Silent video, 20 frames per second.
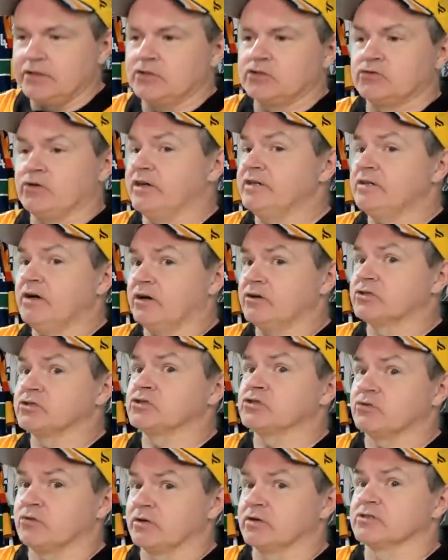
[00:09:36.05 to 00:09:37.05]
Trent
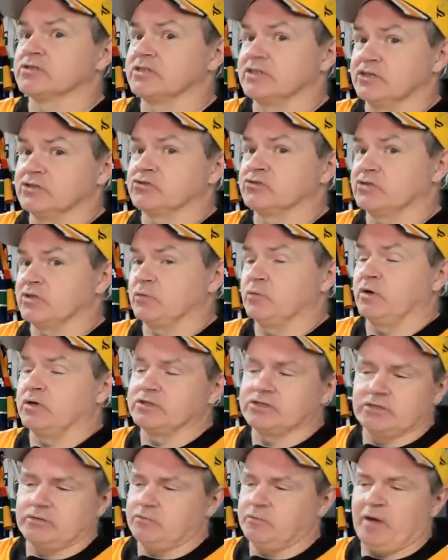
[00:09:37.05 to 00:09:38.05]
Hunter's career is an interesting one
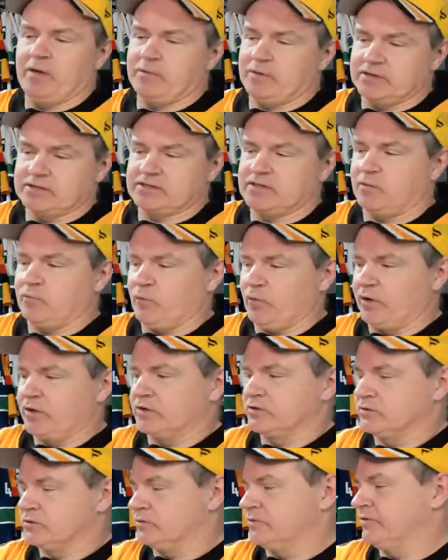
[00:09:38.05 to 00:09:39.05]
too. Maybe at some point
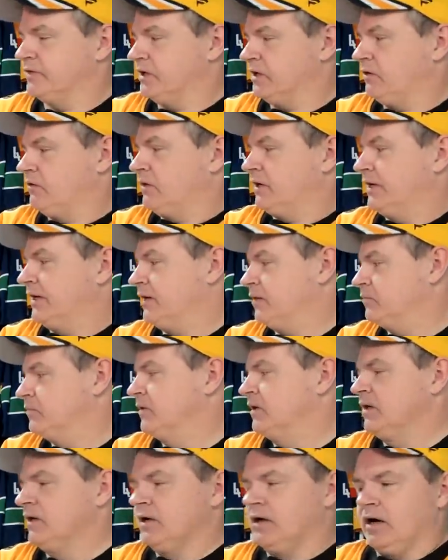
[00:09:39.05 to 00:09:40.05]
I'll do a video on him.
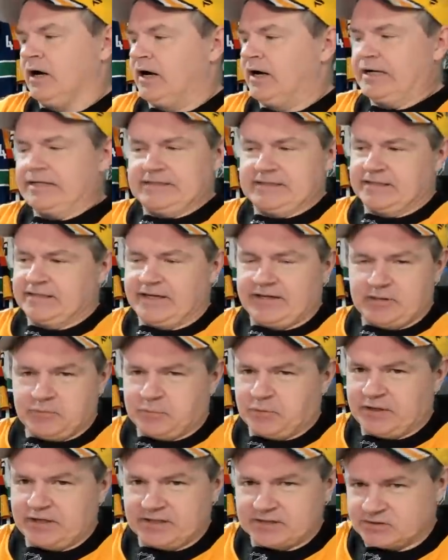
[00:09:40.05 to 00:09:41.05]
Uh, it didn't end up
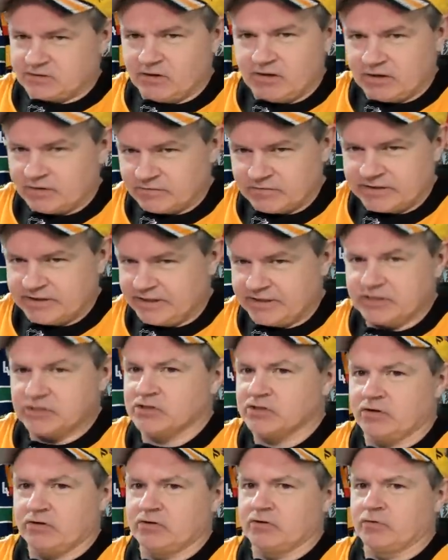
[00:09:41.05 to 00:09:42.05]
being as long of an
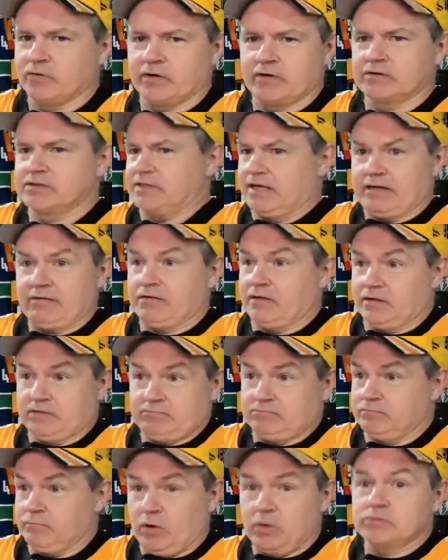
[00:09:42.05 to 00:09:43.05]
NHL career as I think
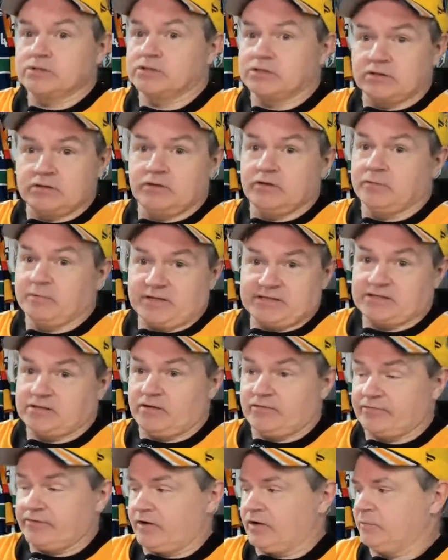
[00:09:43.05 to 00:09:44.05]
most, including
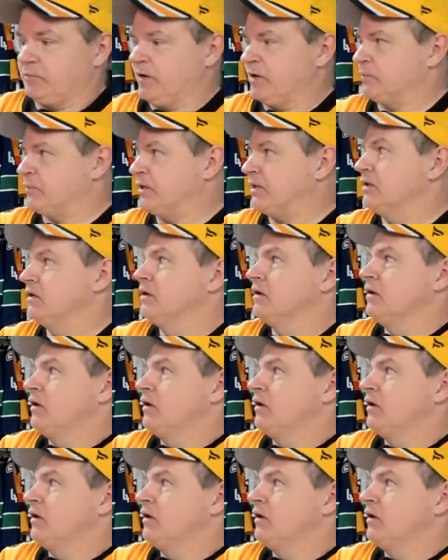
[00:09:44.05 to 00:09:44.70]
myself, thought it might be.